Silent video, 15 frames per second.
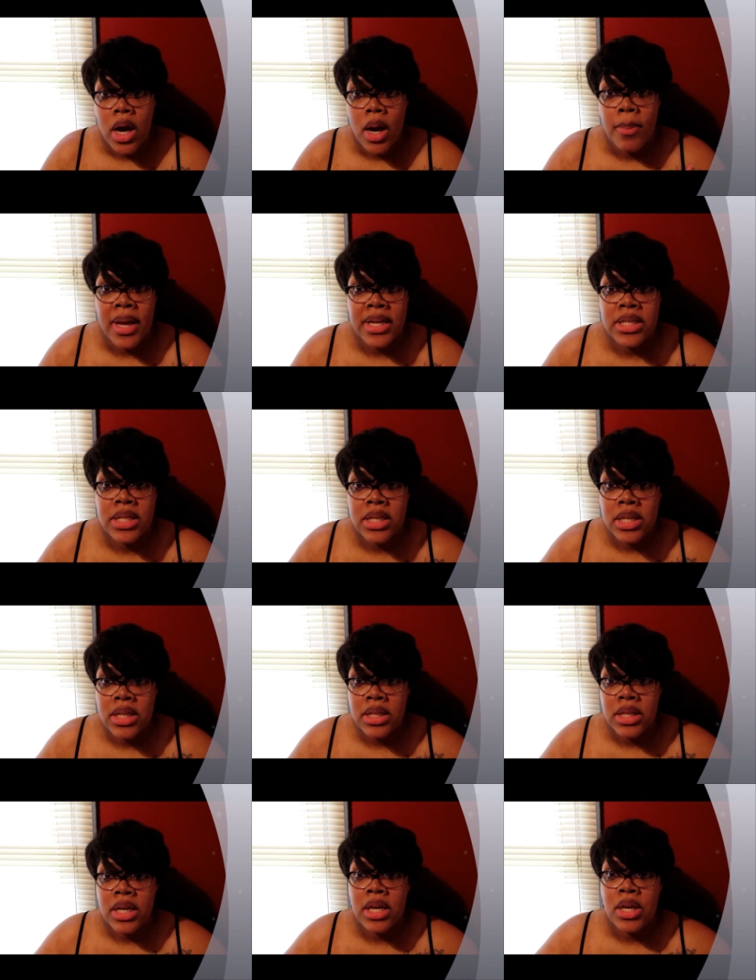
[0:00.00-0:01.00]

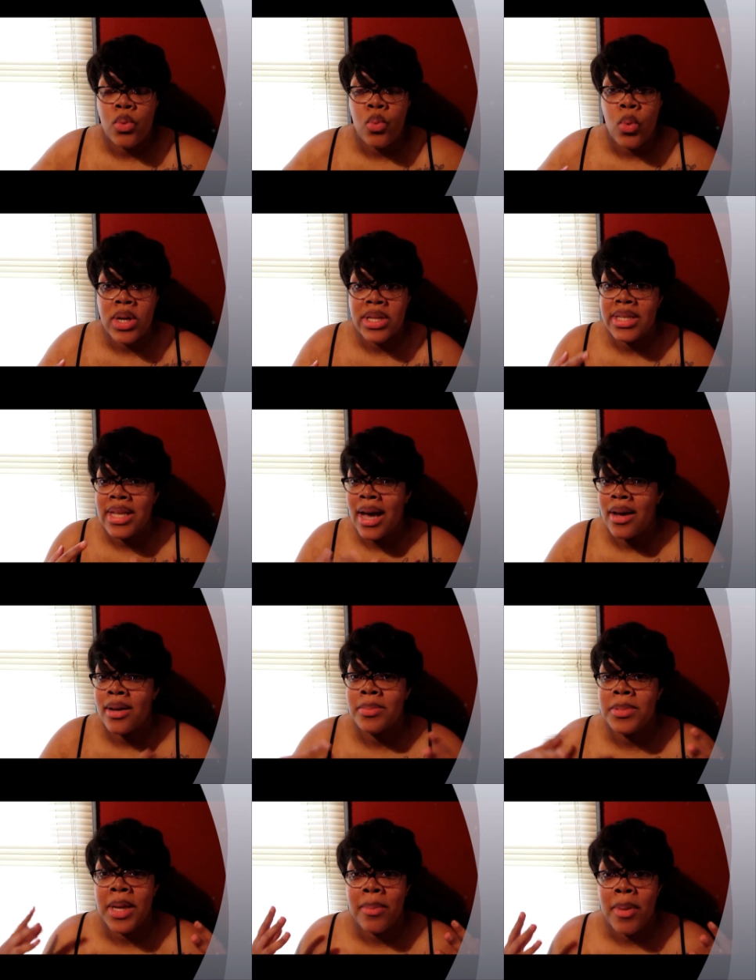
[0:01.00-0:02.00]
basically, once I
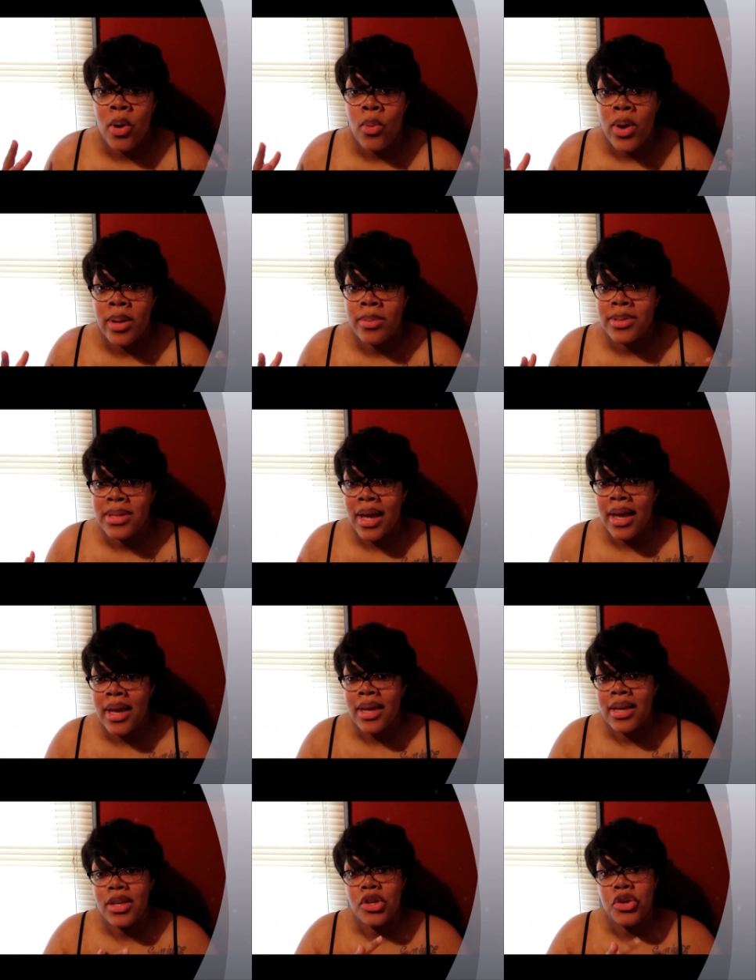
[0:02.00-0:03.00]
update my
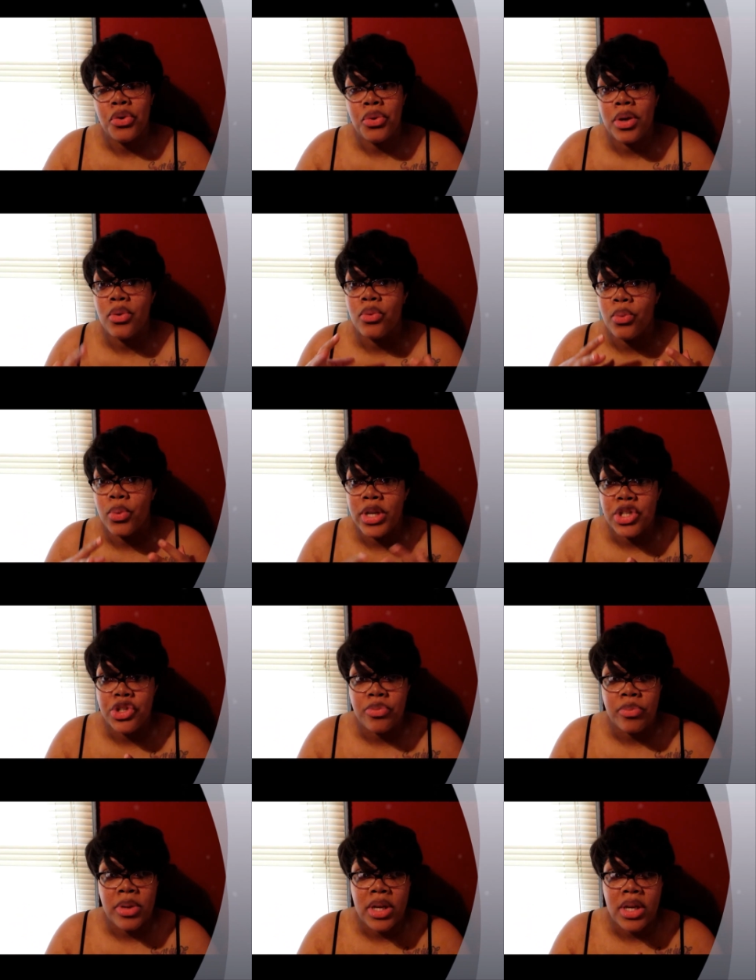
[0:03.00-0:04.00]
website, you can reach
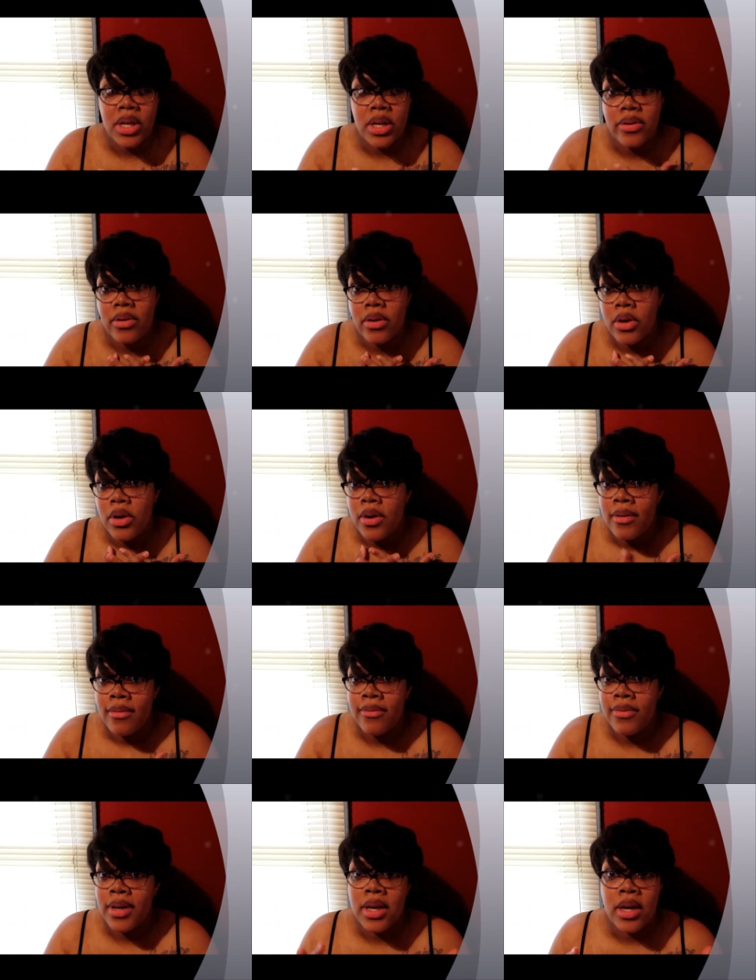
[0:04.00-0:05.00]
me
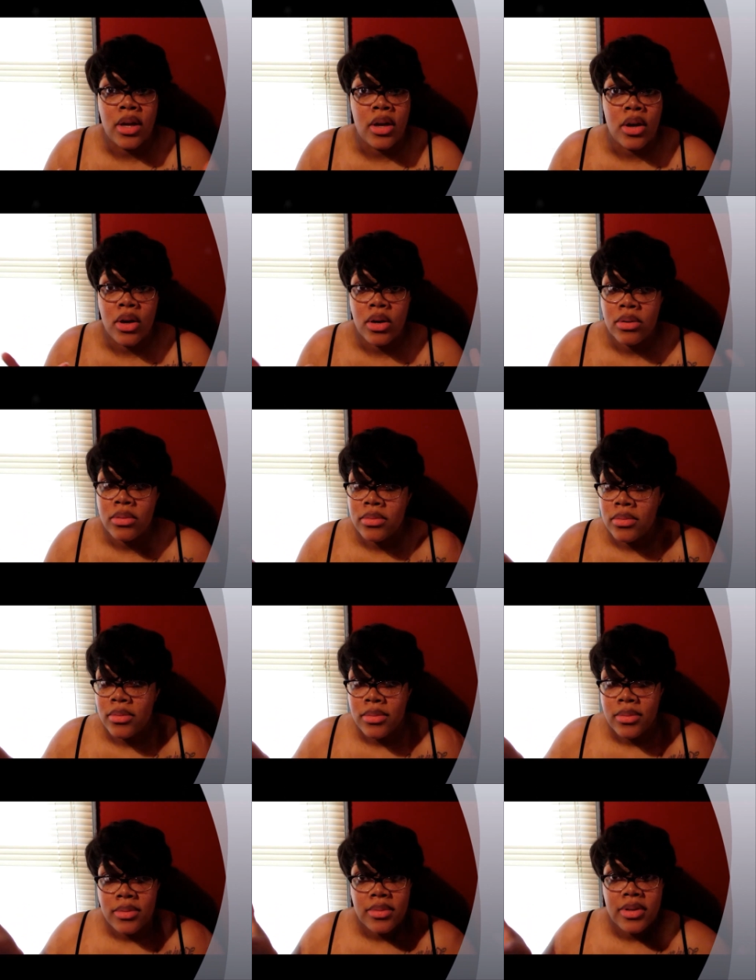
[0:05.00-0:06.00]
via
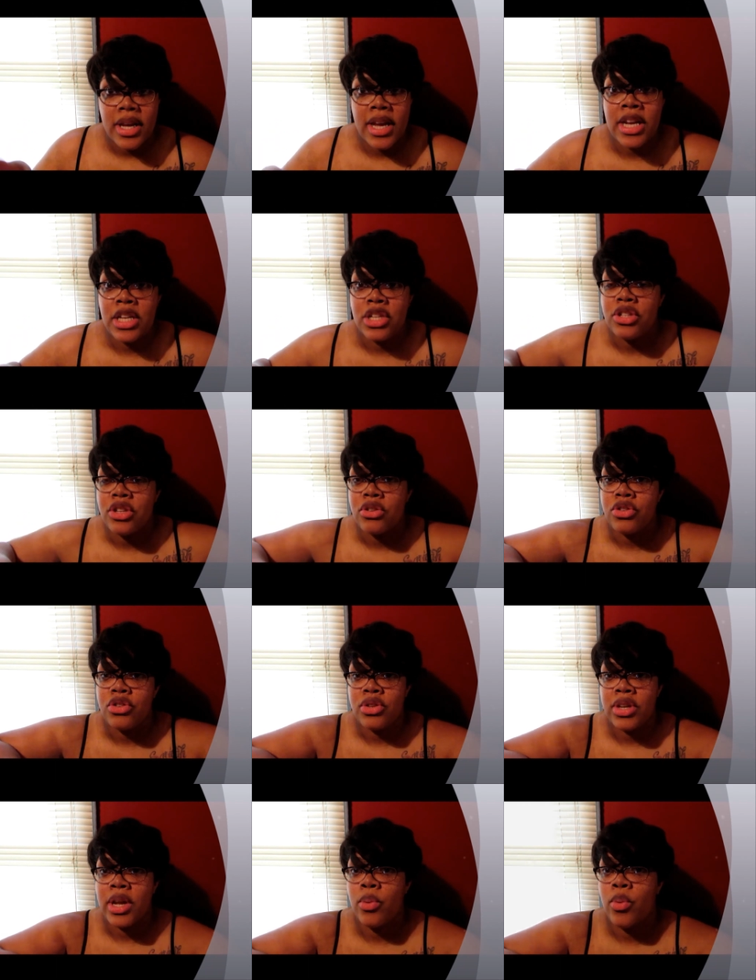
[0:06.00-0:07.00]
any social
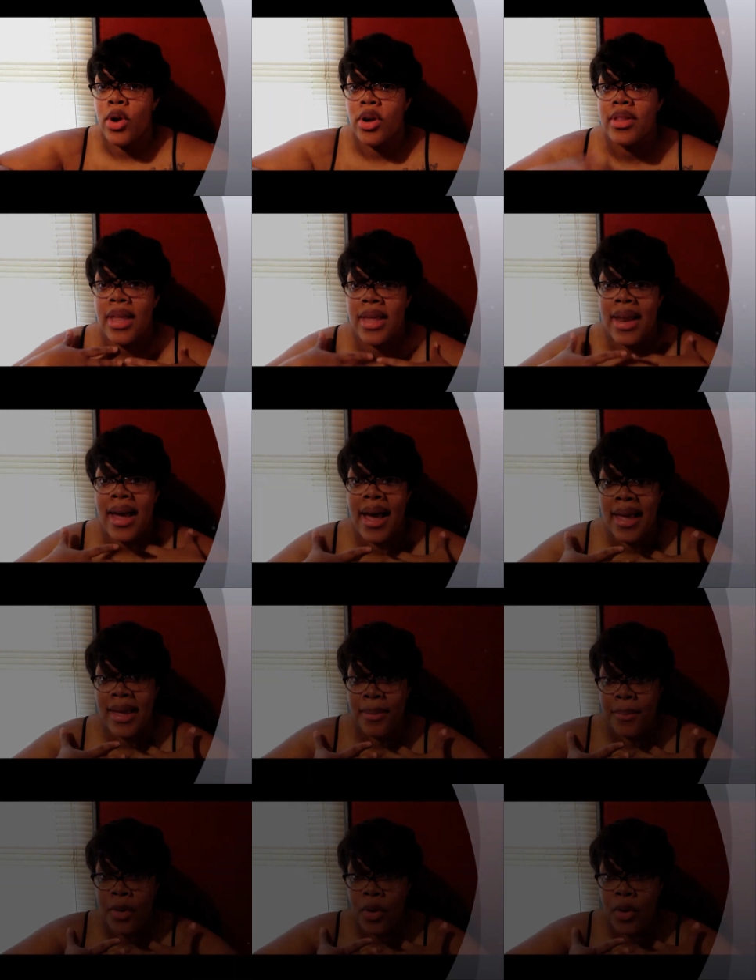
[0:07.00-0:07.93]
network that I am